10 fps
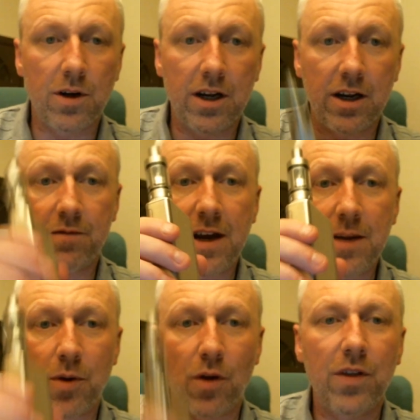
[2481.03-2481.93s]

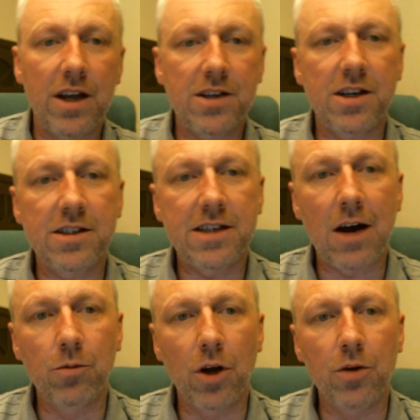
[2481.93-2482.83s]
vape on this is
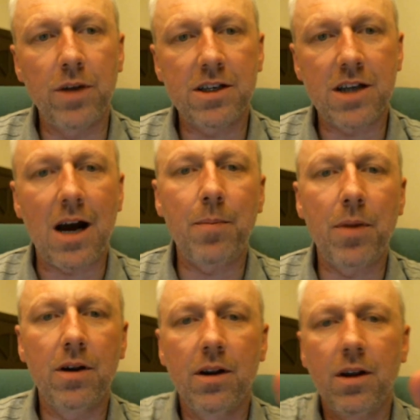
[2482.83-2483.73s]
download this app,
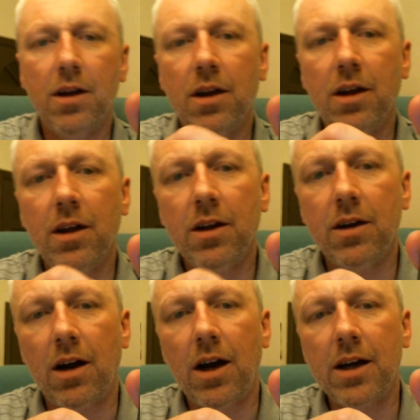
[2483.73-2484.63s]

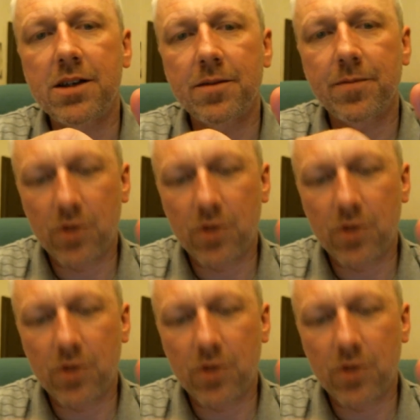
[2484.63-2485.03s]
right?